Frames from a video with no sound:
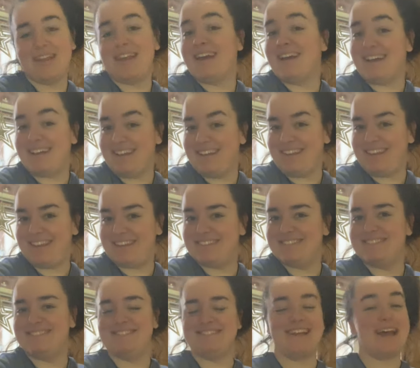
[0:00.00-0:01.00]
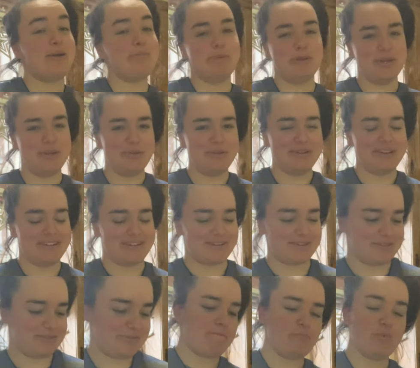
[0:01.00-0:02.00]
Hi, happy new
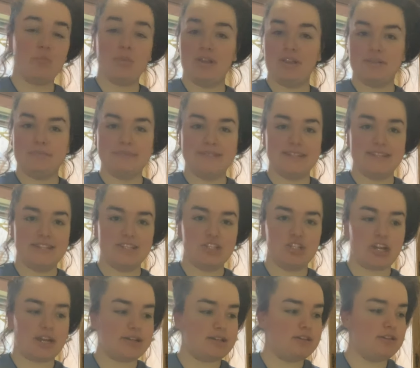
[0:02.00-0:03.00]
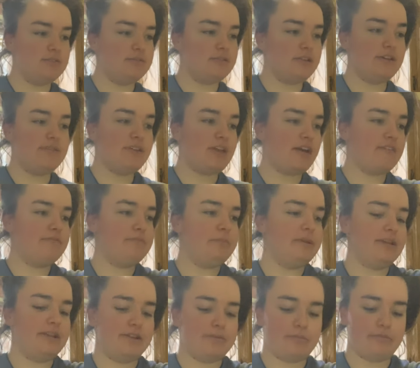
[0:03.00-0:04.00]
year. Welcome to this channel. If you haven't been
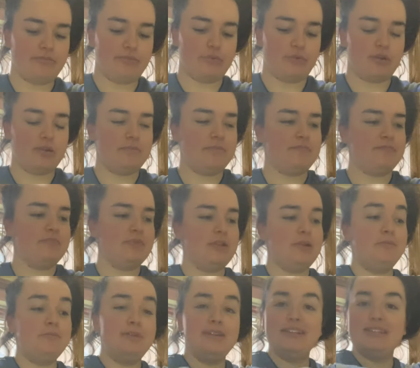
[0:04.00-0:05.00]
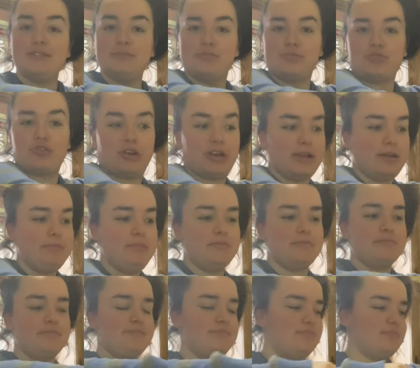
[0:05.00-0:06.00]
here before, please subscribe
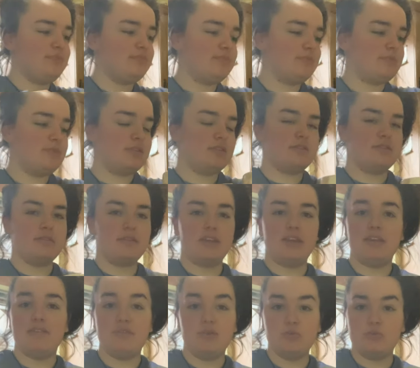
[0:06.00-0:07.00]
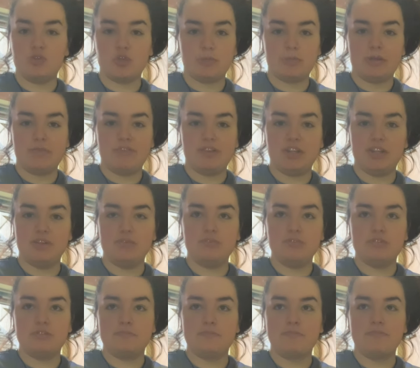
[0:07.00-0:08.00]
if you enjoy my
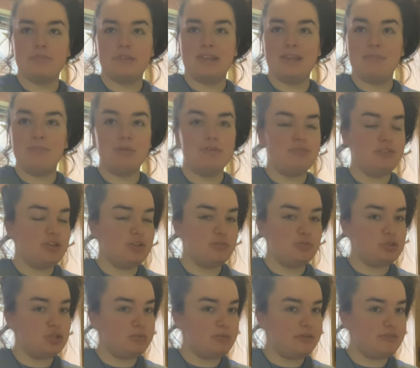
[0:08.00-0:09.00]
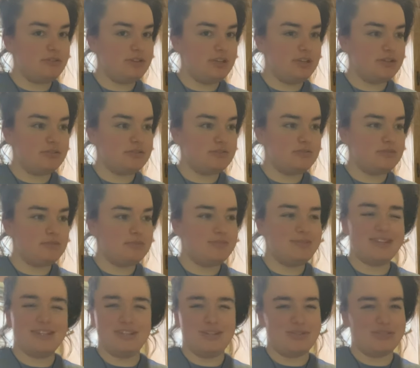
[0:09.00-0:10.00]
videos. But if you don't enjoy my videos,
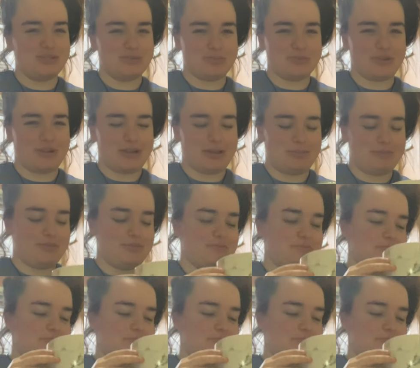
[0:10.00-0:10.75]
then don't subscribe.